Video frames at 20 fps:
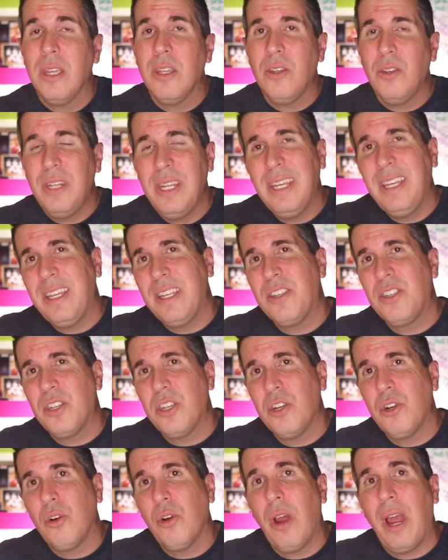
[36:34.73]
you need to
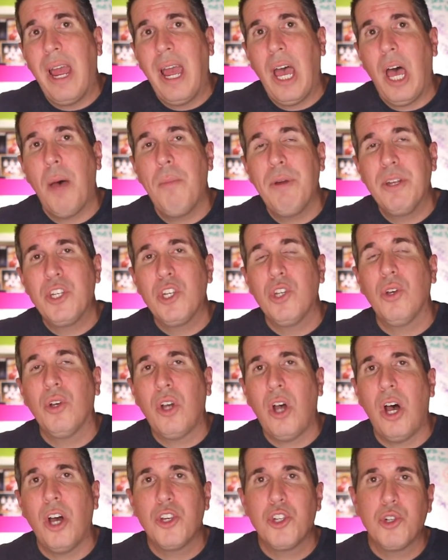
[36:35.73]
consider how much it'll
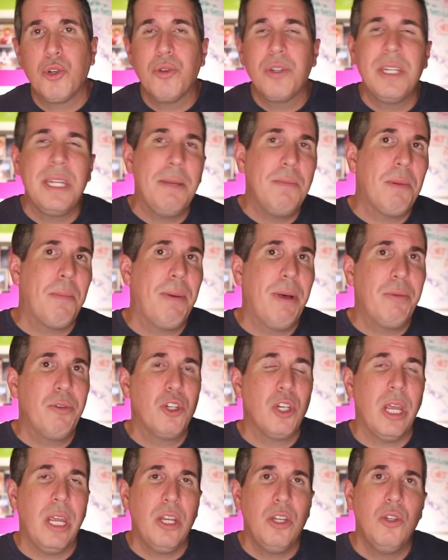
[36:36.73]
cost your team to
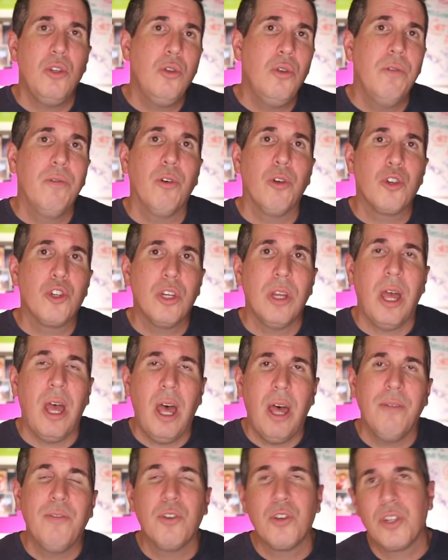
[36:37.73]
publish a new version
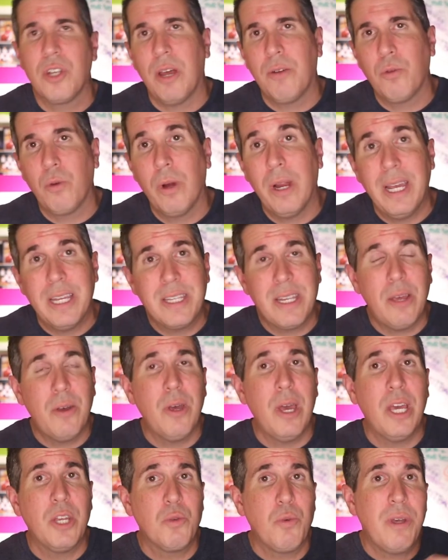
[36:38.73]
of your software, as
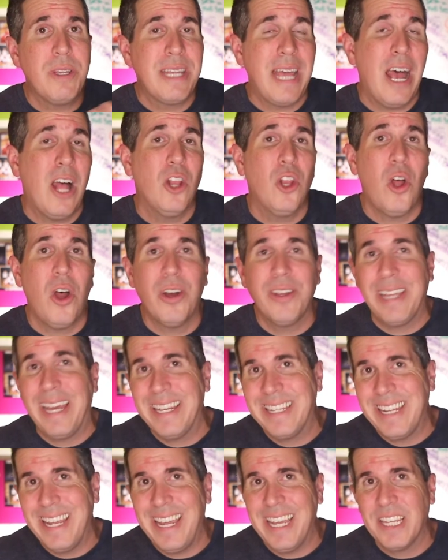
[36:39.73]
well as how long
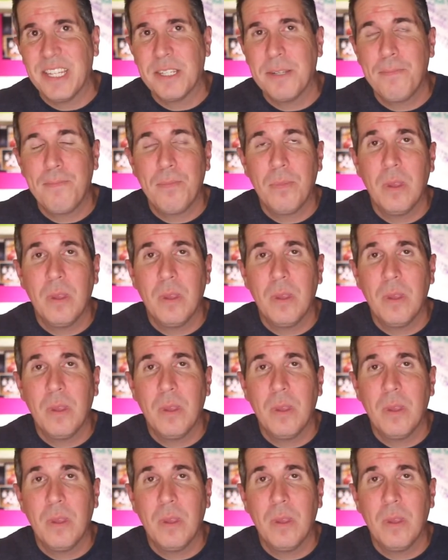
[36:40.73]
that takes.